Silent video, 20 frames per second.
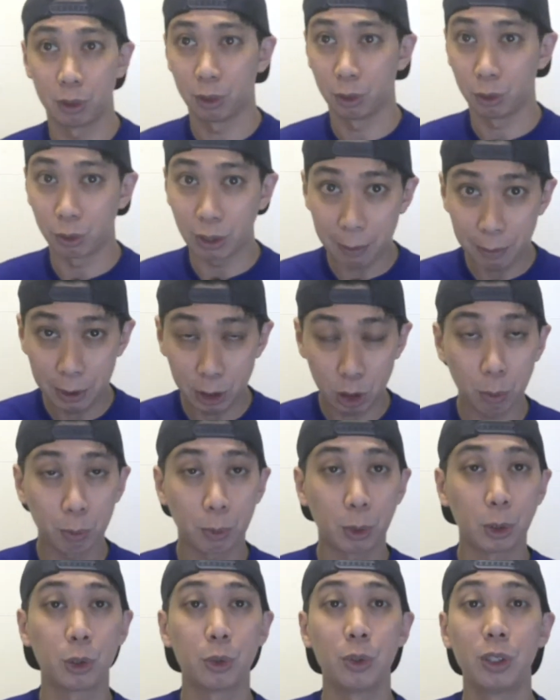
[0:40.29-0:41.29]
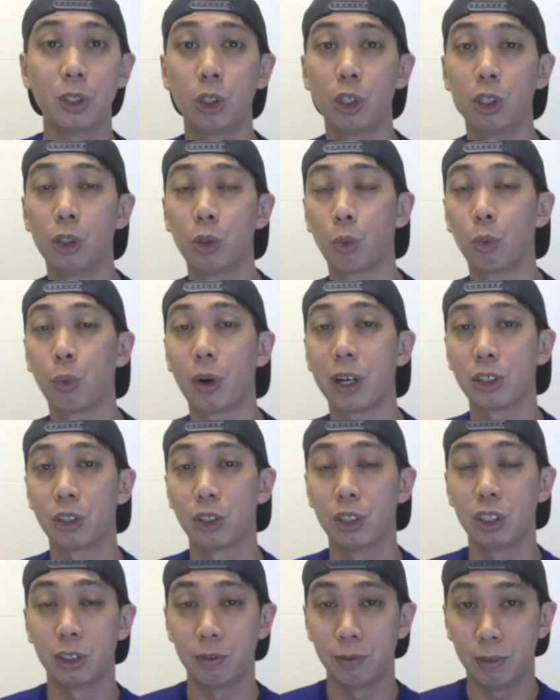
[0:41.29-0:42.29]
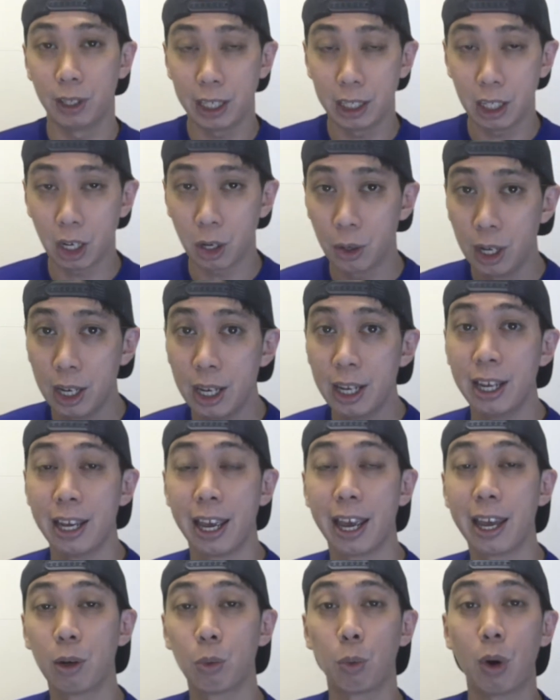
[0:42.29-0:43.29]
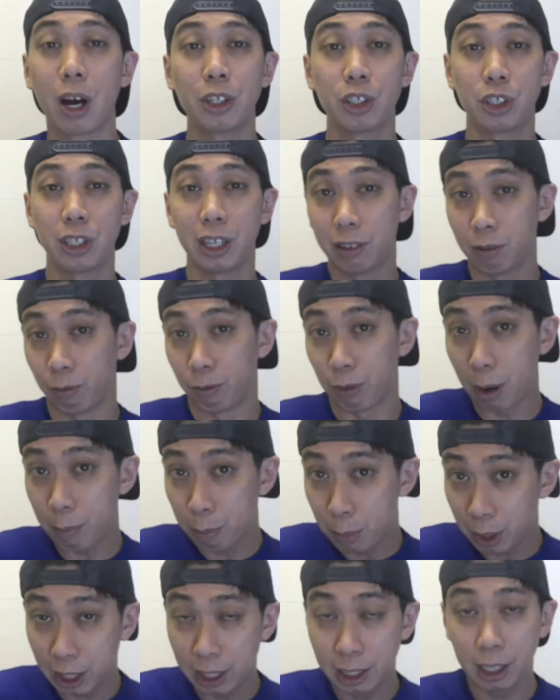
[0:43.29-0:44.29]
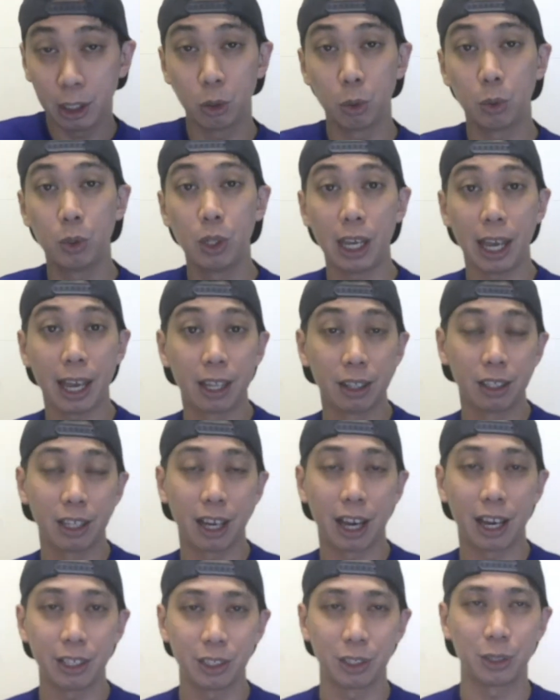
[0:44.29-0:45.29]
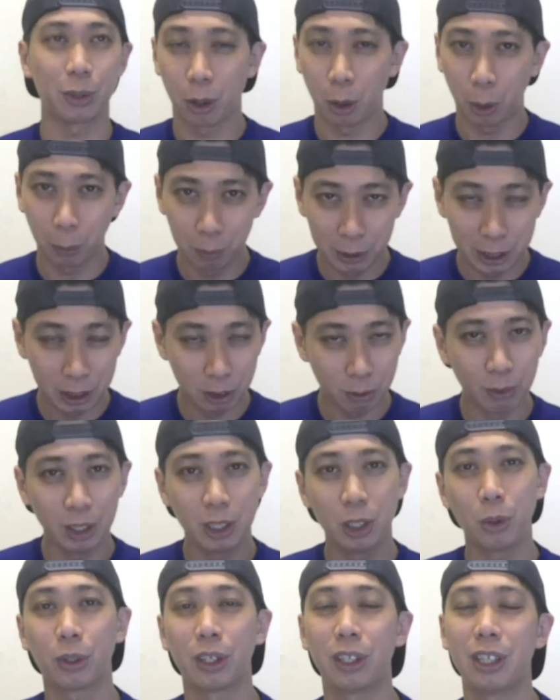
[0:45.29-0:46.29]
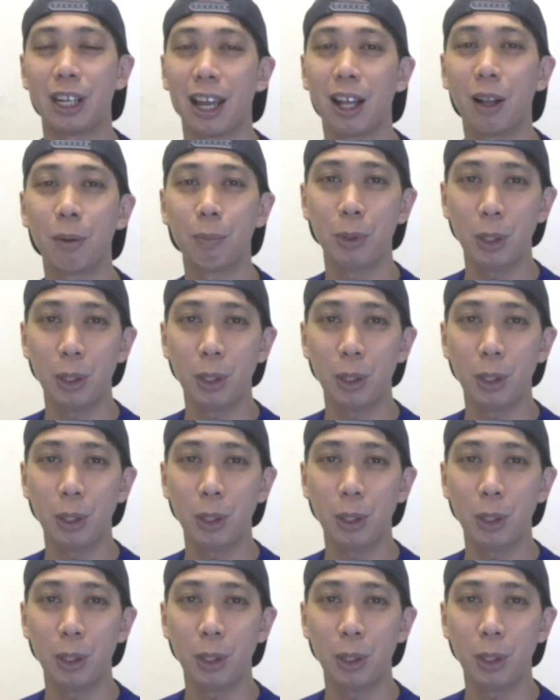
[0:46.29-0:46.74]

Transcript: grab this opportunity to watch this video and watch it from beginning to the end, guys. Hope this video can help